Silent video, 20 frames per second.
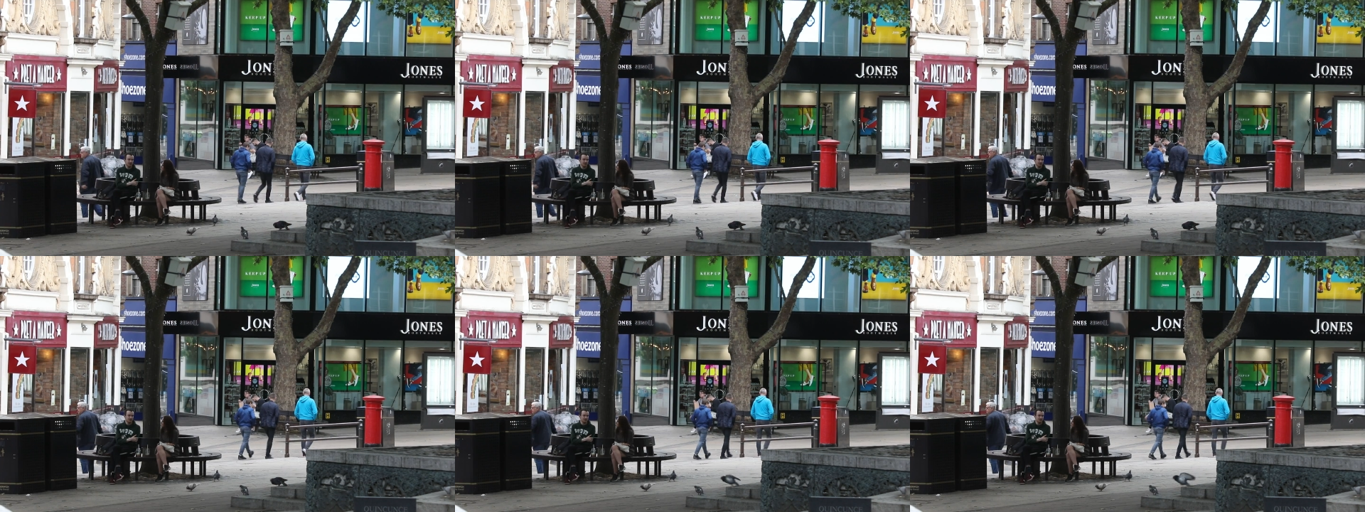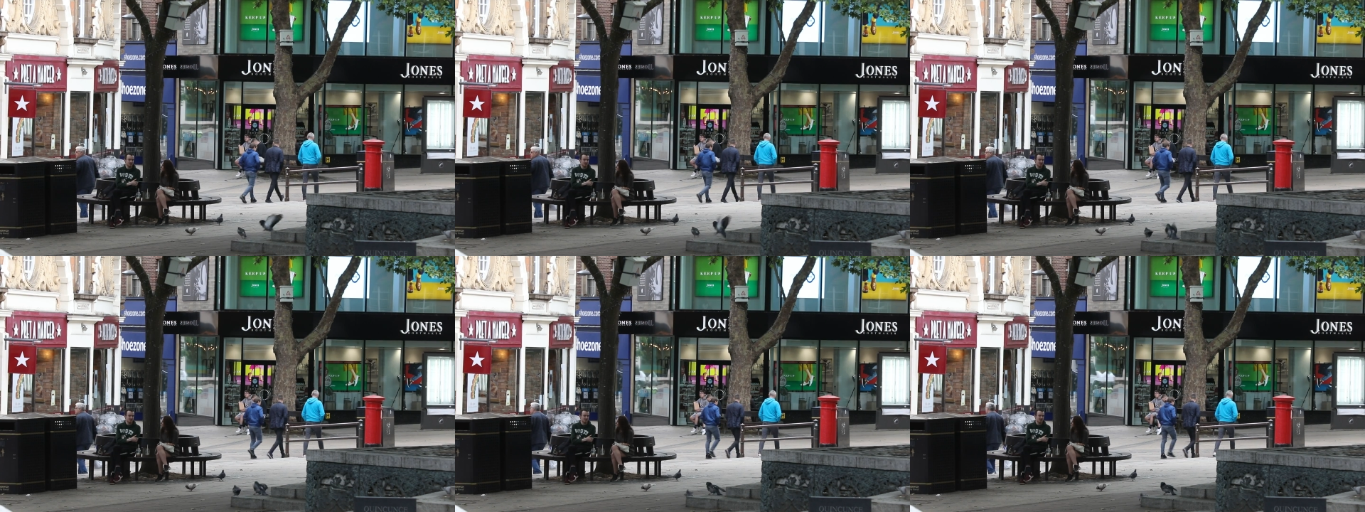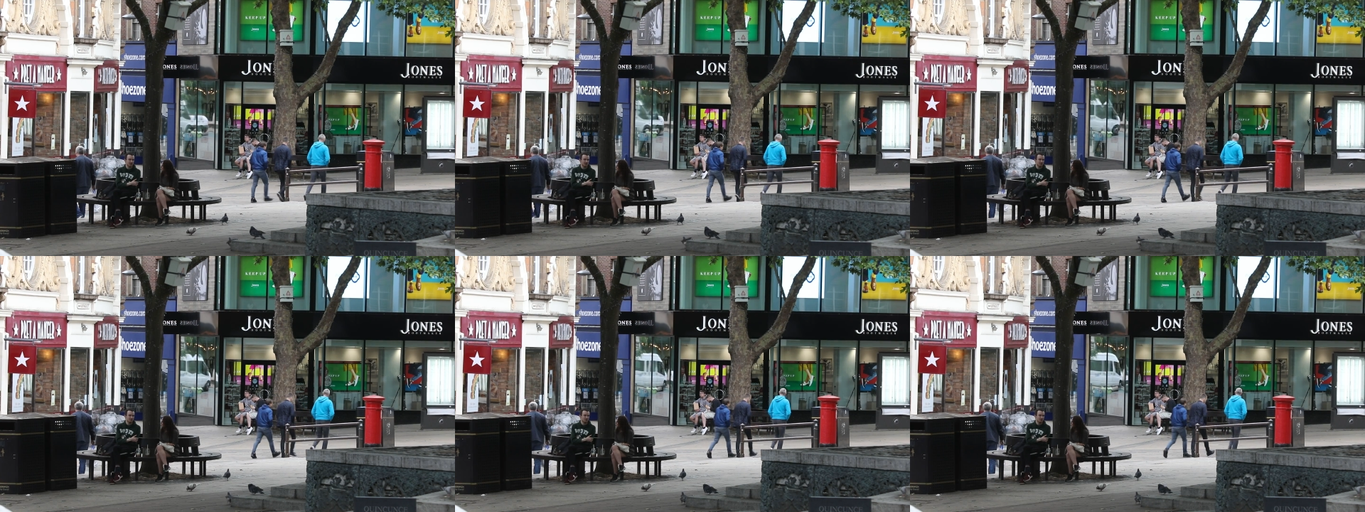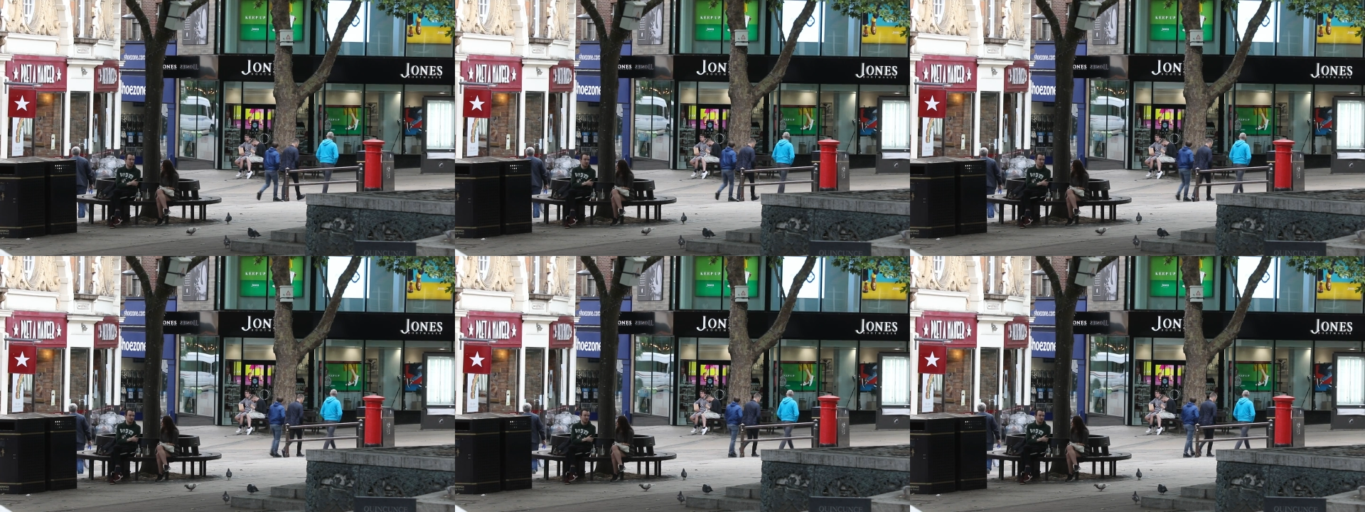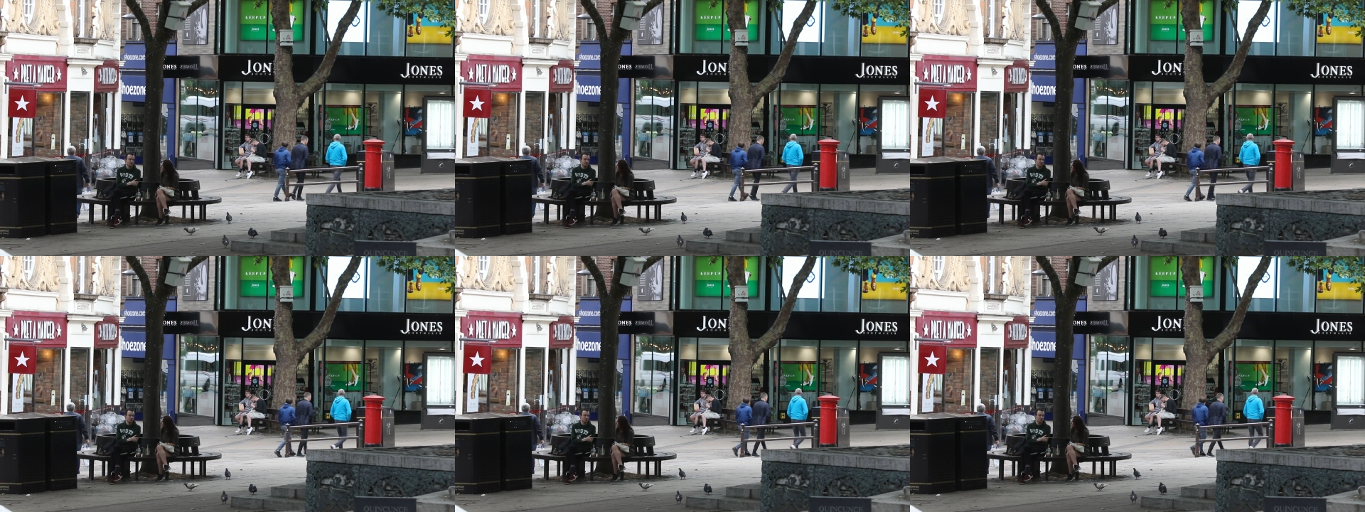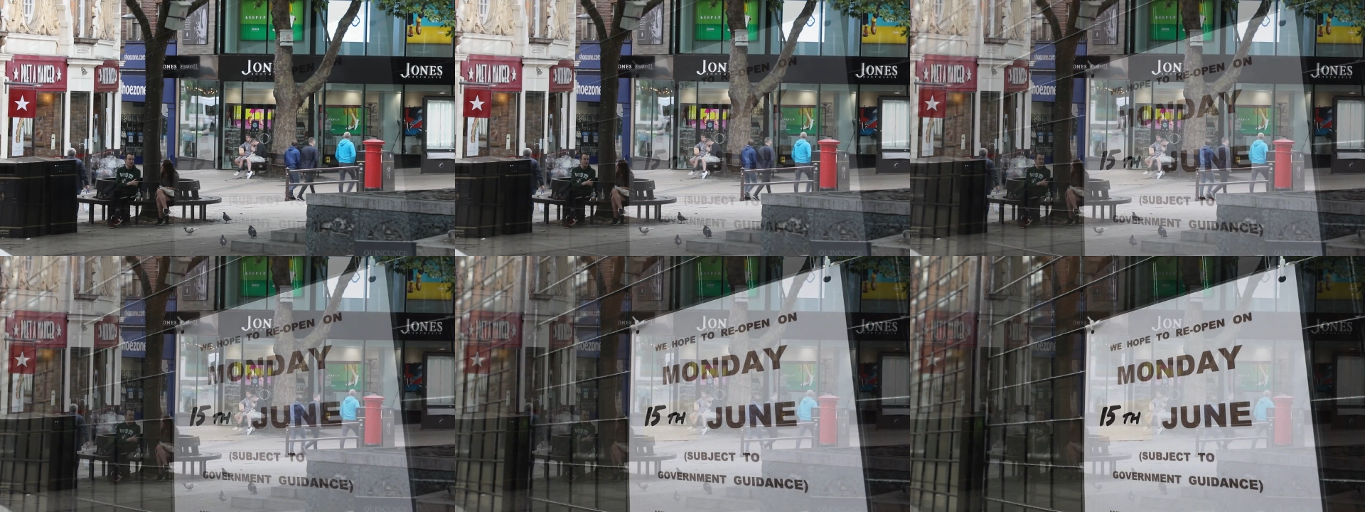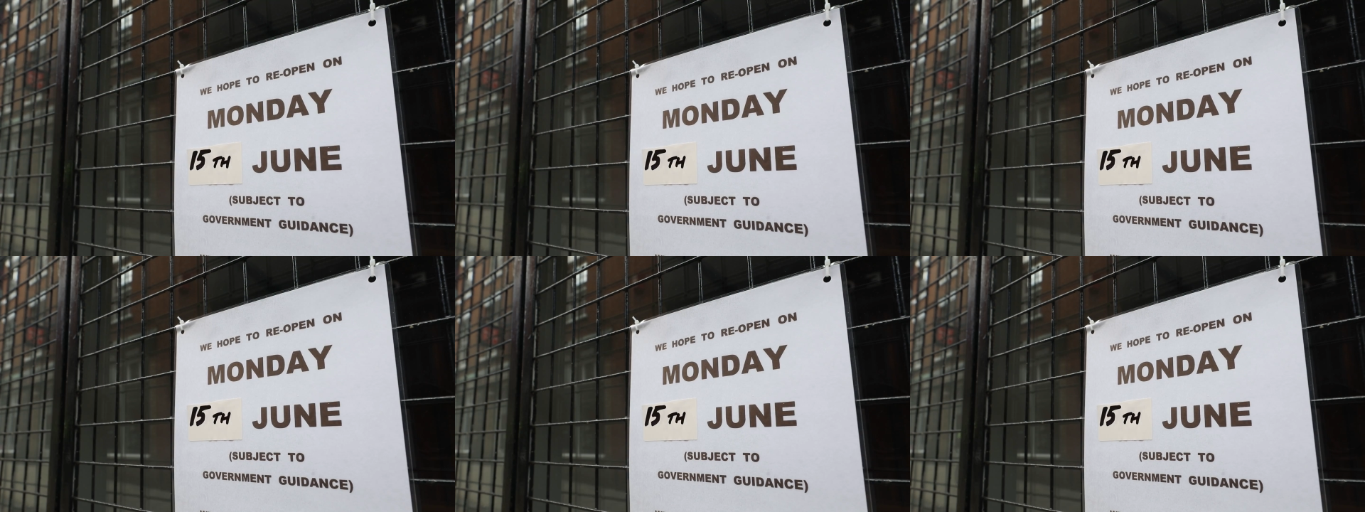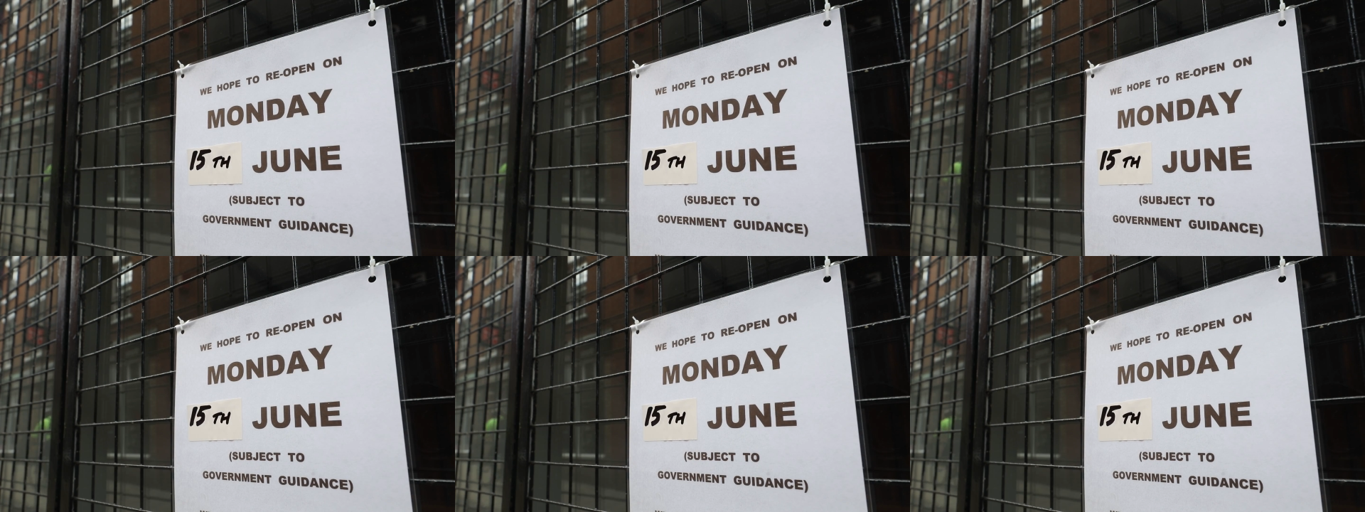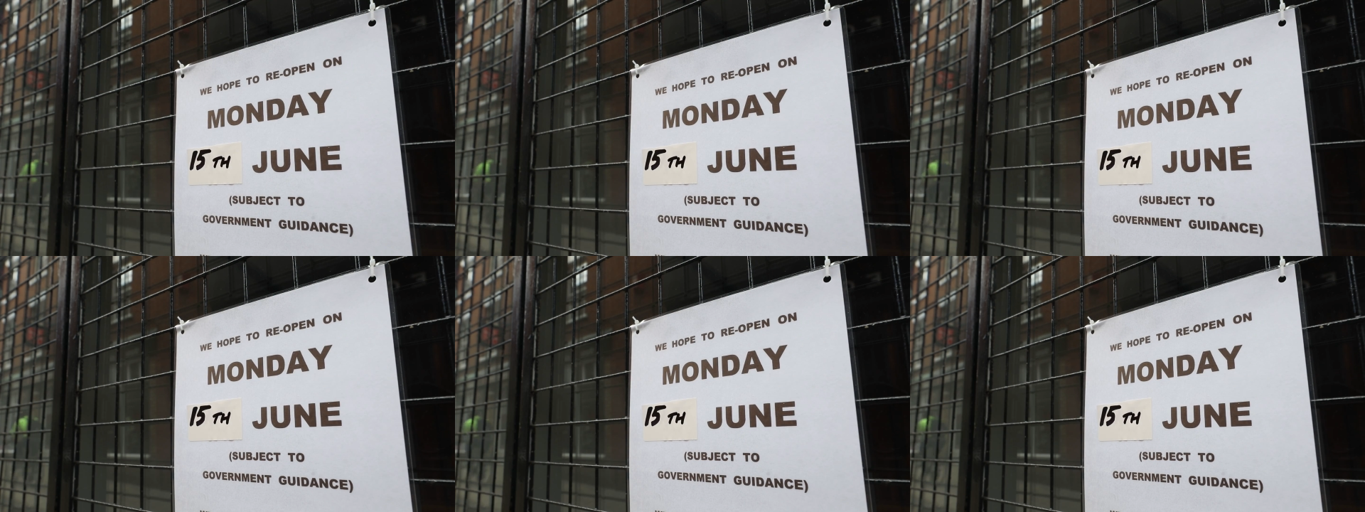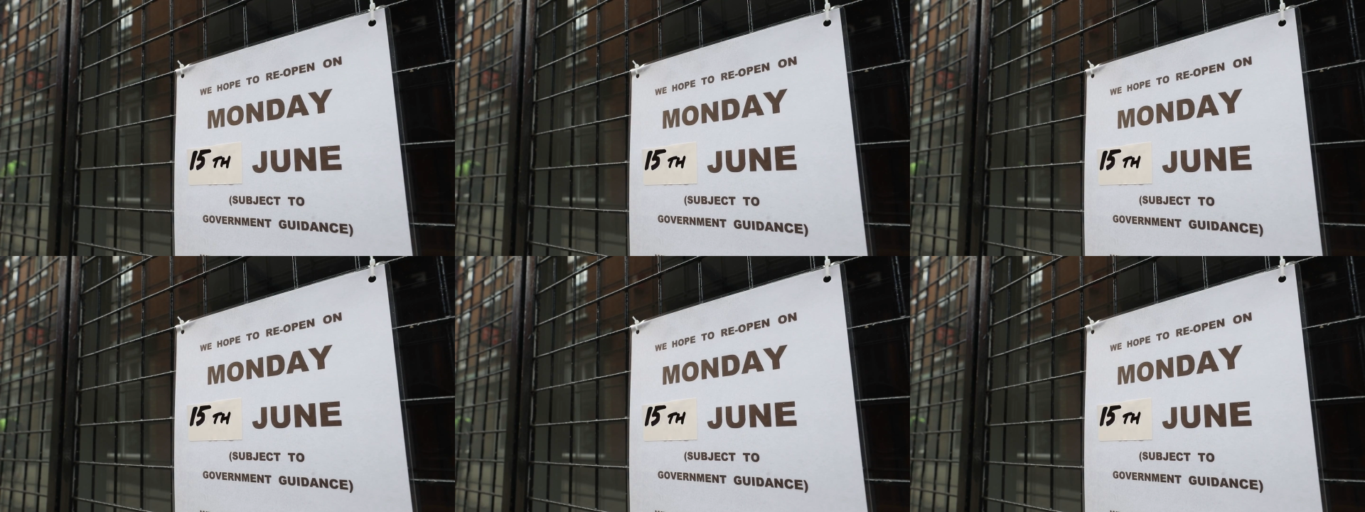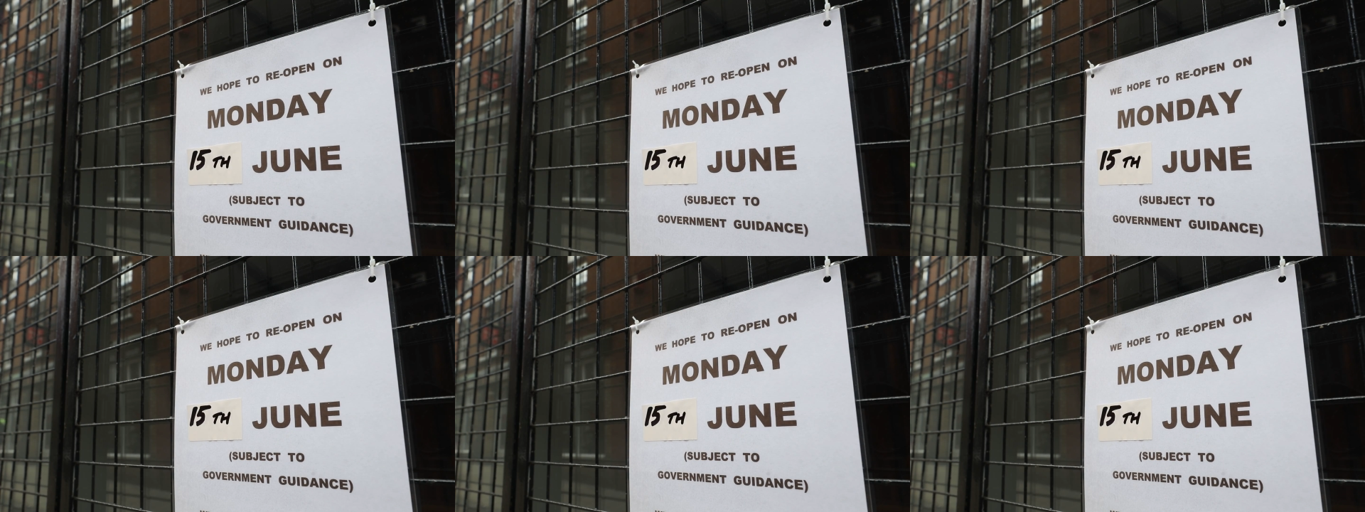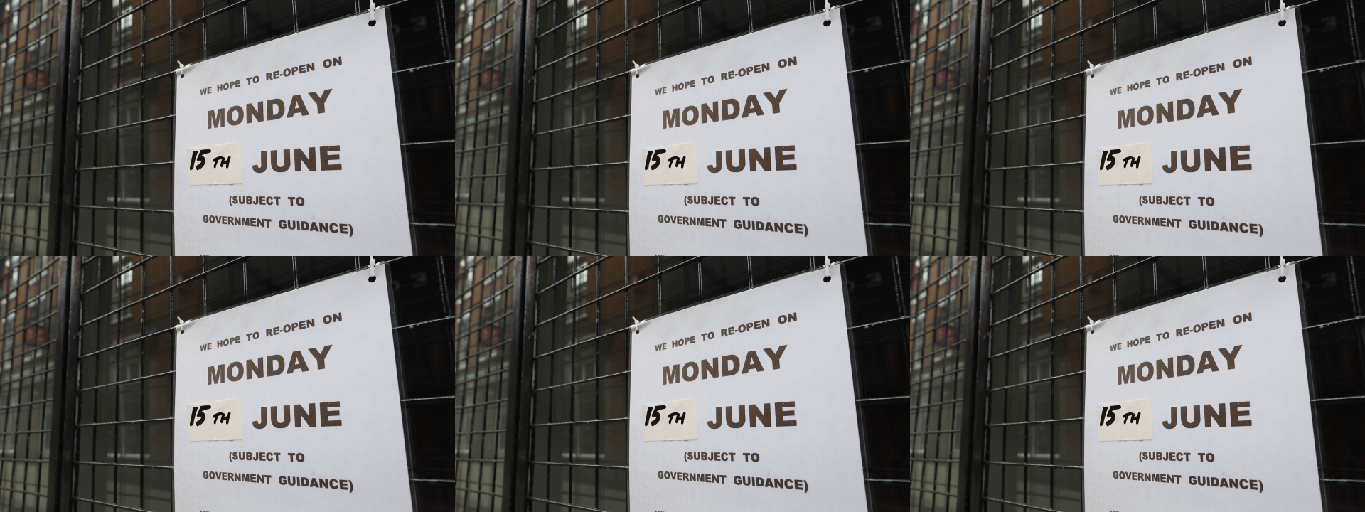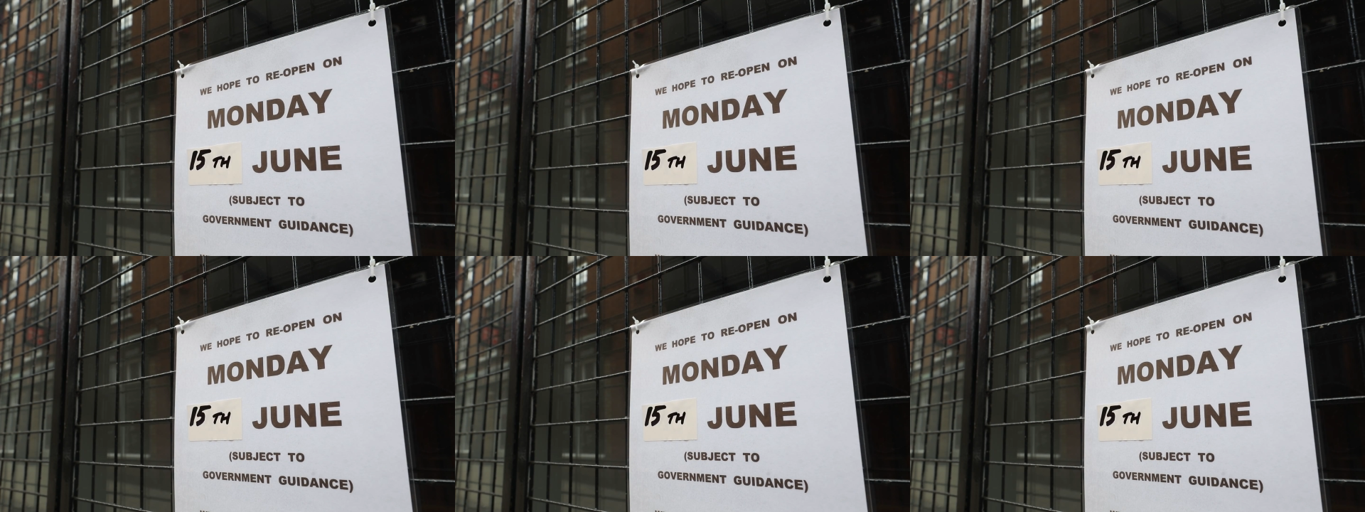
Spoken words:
(no speaker visible)